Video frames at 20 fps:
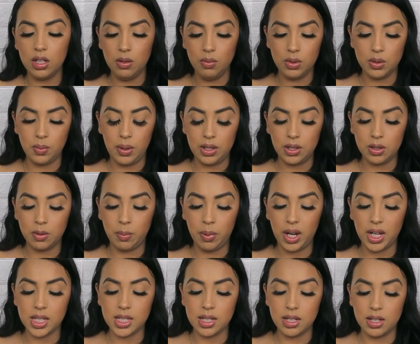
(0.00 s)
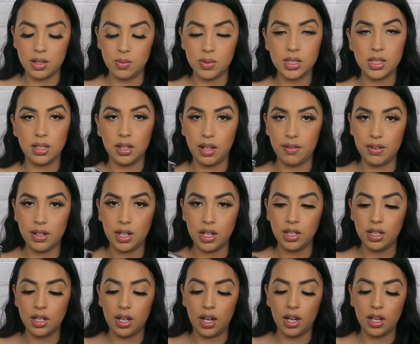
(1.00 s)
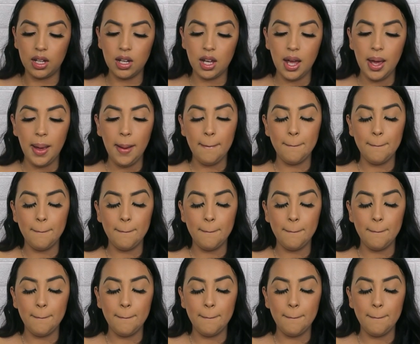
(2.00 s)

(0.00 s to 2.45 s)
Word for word: It was regular price and it was eleven ninety-nine,